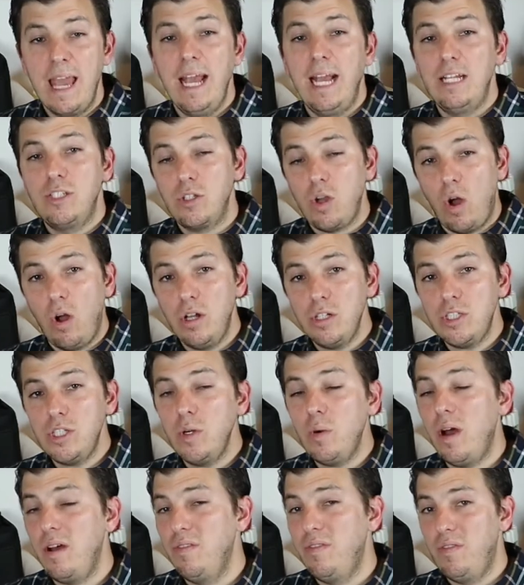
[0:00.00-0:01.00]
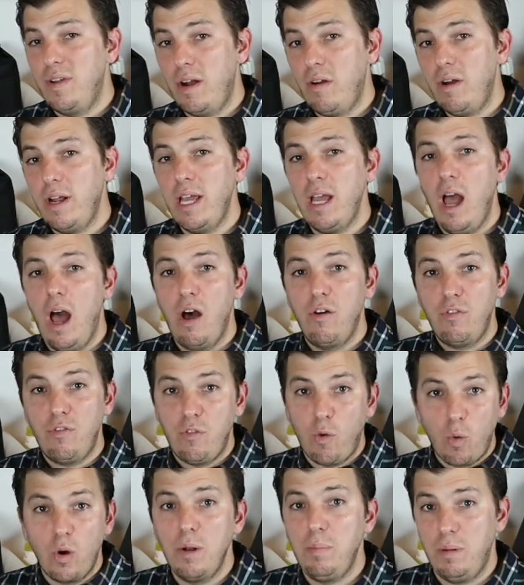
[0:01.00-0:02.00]
It's also a very
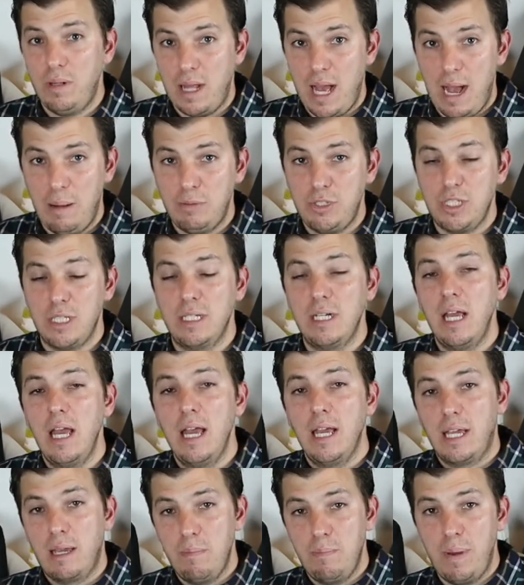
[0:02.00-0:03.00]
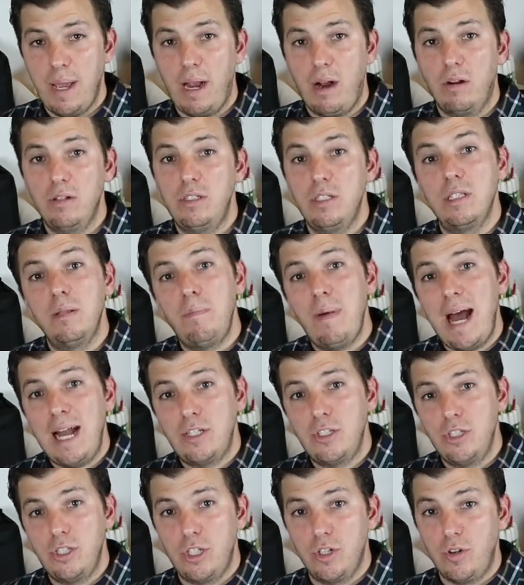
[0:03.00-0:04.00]
affordable option compared to the
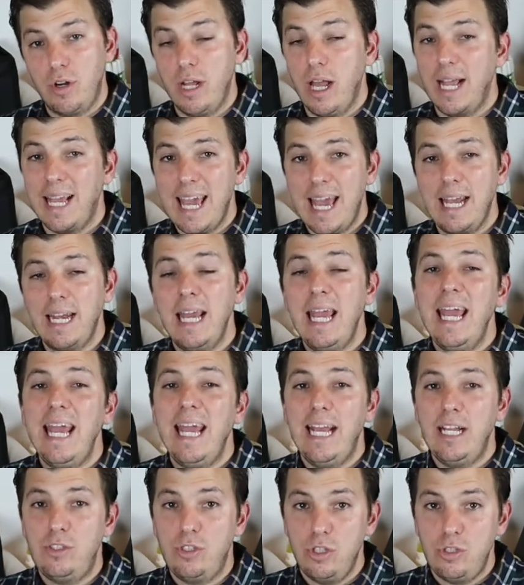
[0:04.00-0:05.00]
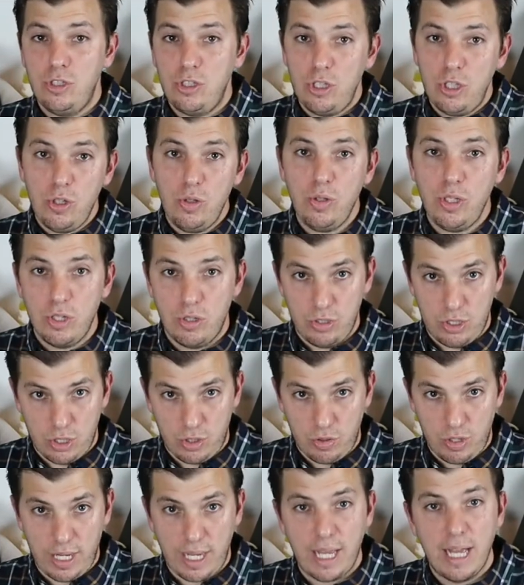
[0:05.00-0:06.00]
bachelor's degree. Again, it's a 2-year
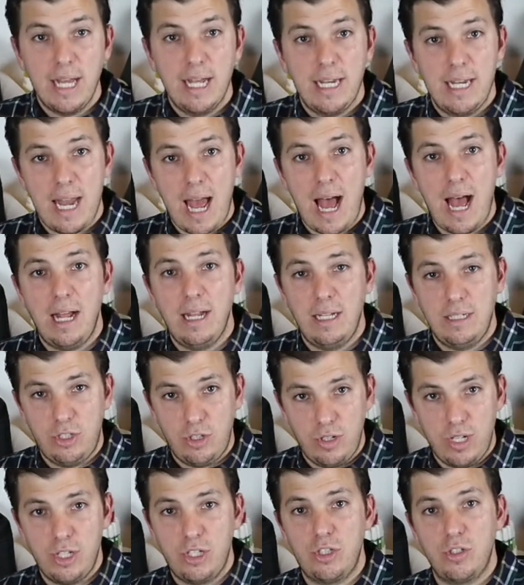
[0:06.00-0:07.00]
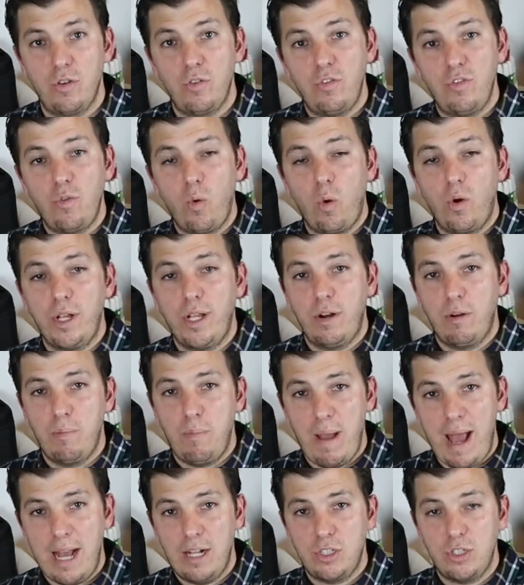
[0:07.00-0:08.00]
degree, not a traditional 4-year
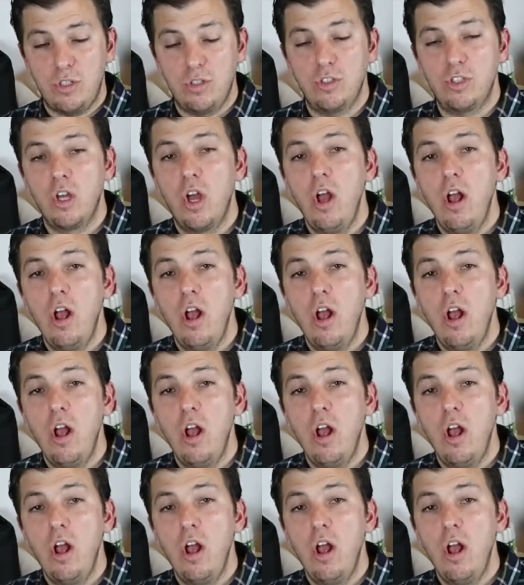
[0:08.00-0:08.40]
bachelor's.